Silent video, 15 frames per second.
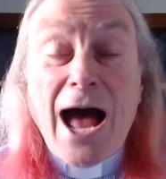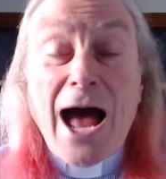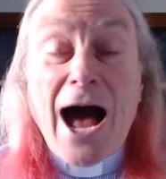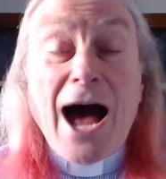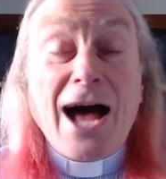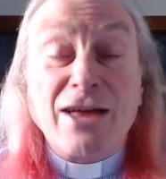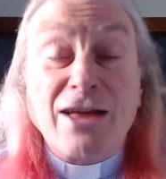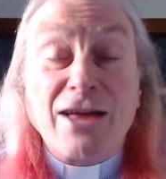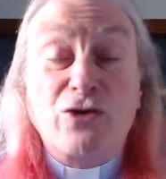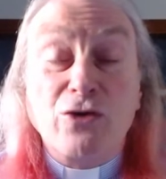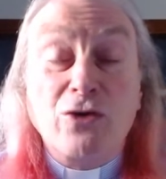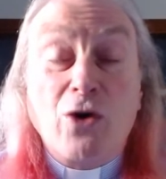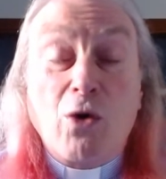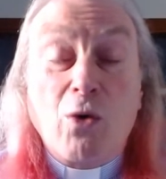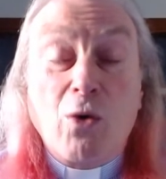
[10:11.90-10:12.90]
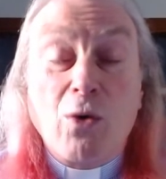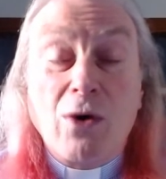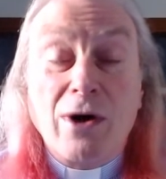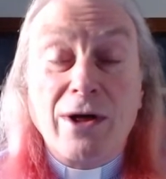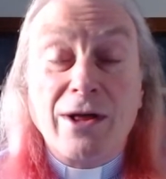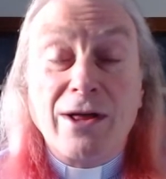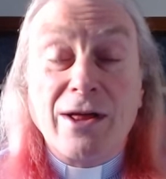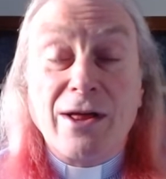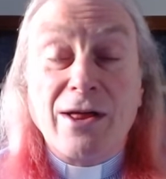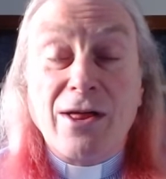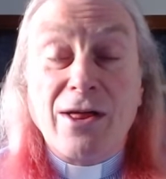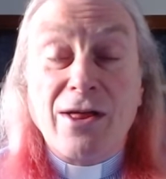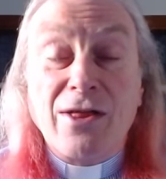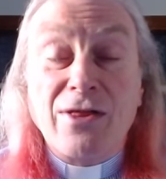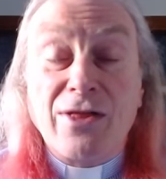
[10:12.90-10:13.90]
I do know
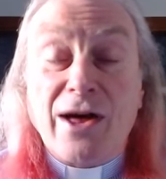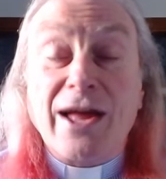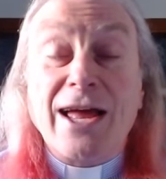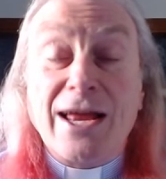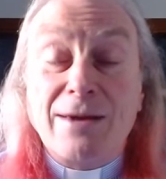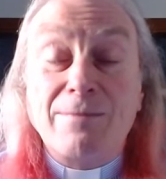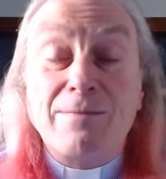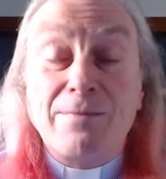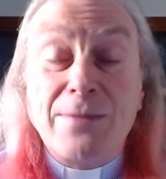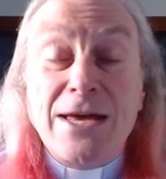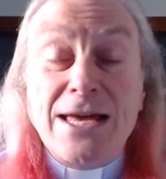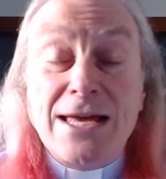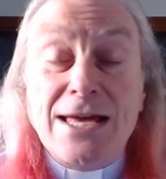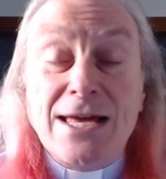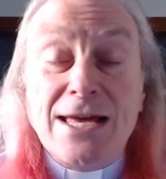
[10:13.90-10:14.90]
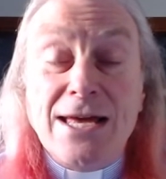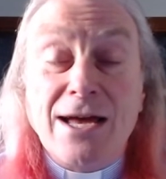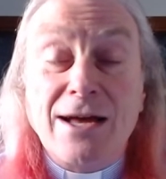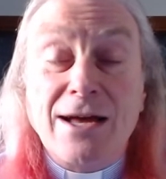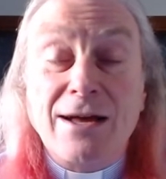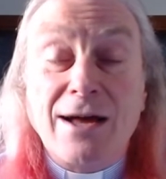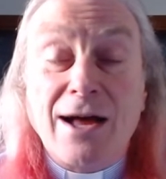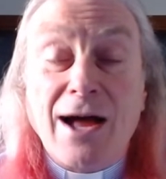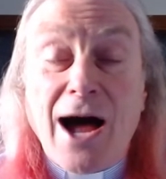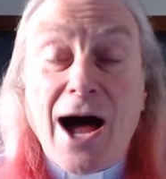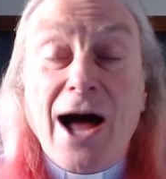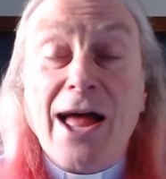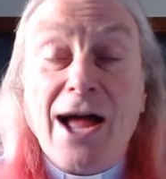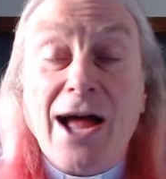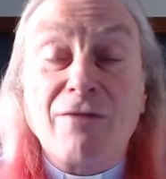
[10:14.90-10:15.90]
that in me,
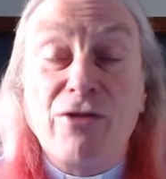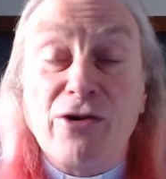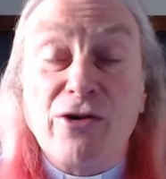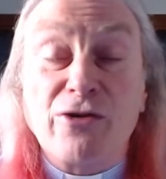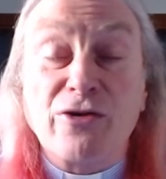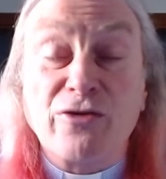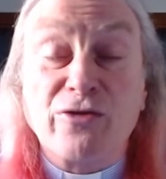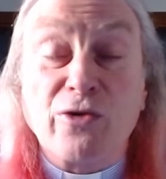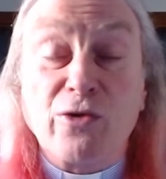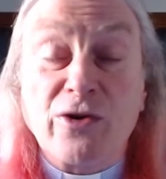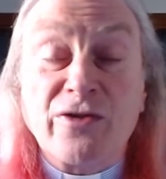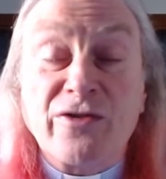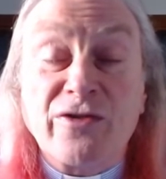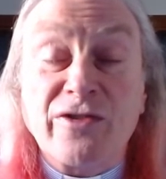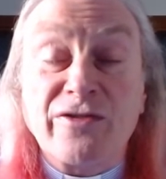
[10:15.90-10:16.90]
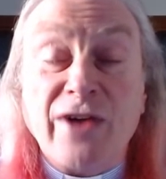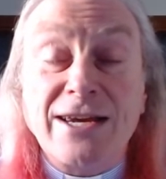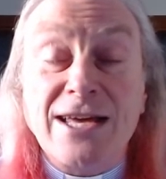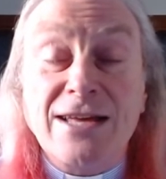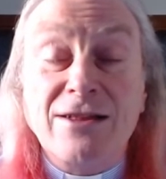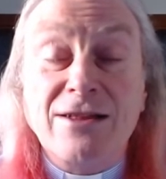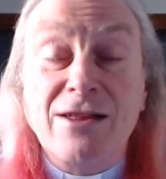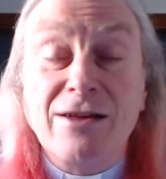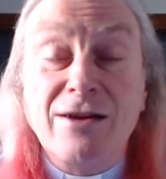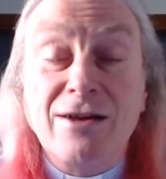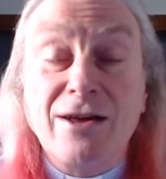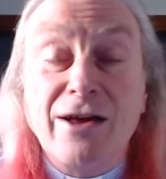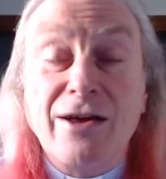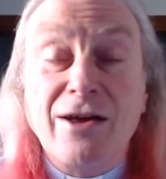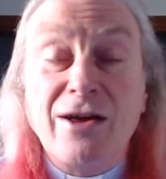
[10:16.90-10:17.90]
I have the resources I need
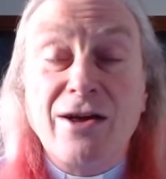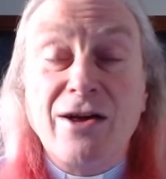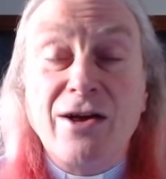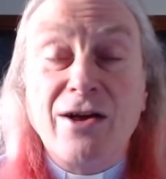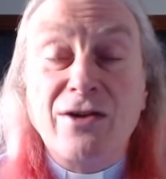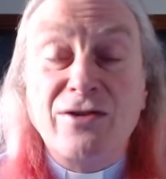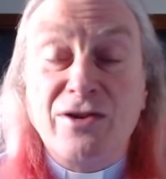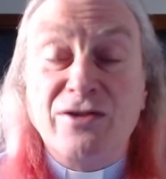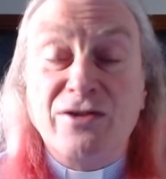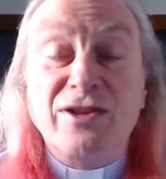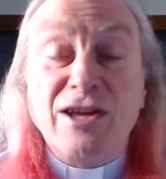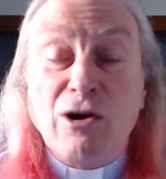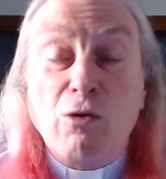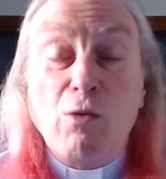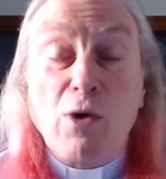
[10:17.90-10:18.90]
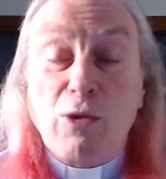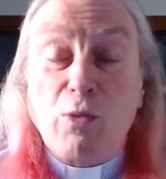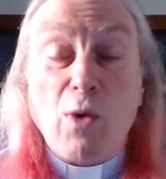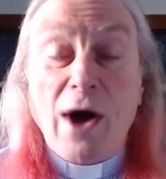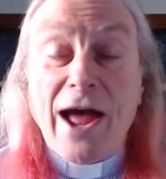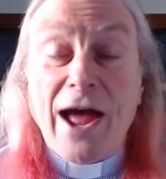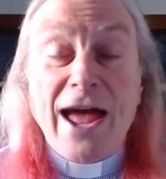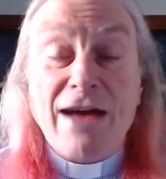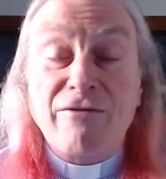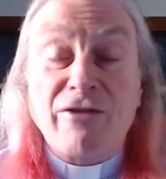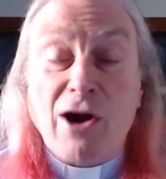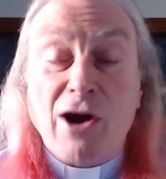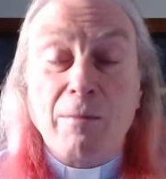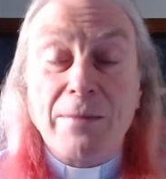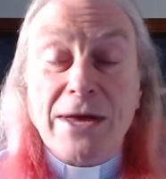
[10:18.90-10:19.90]
to deal with whatever
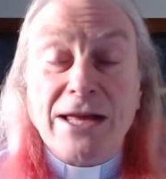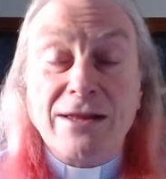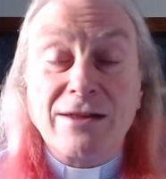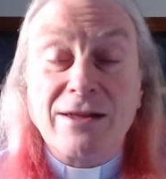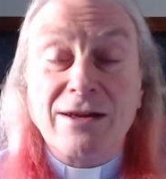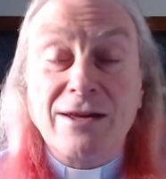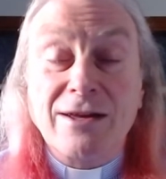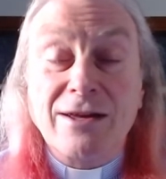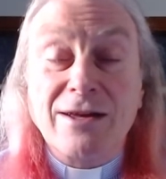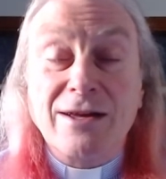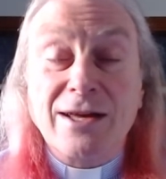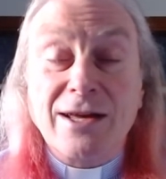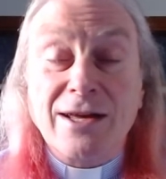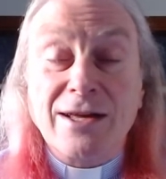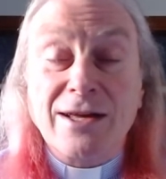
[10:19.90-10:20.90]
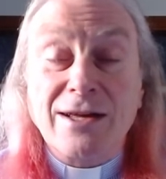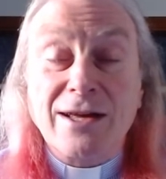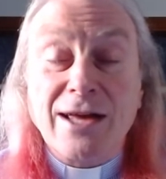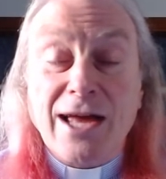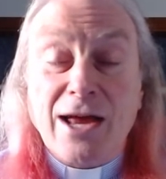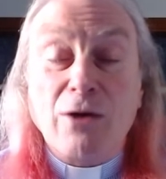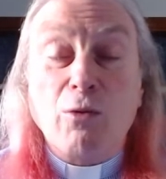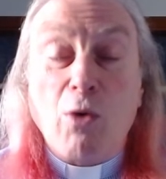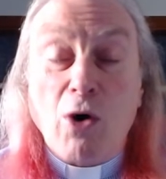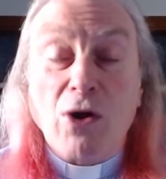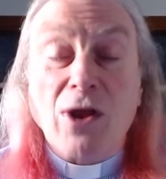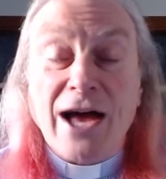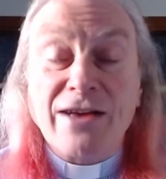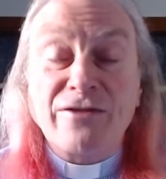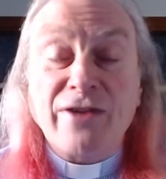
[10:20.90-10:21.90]
I'll meet in what
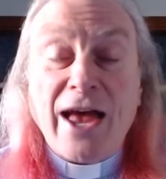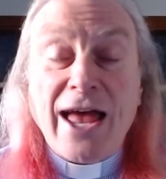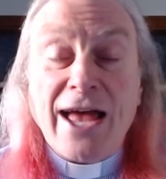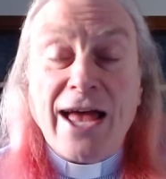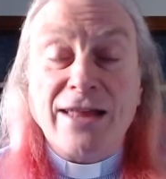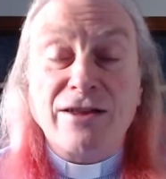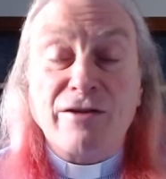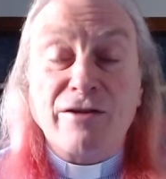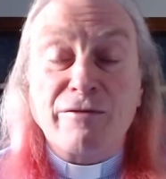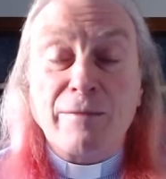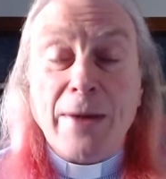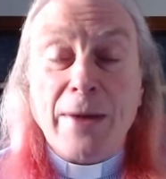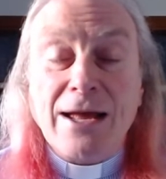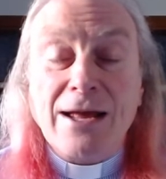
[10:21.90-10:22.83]
lies ahead of me.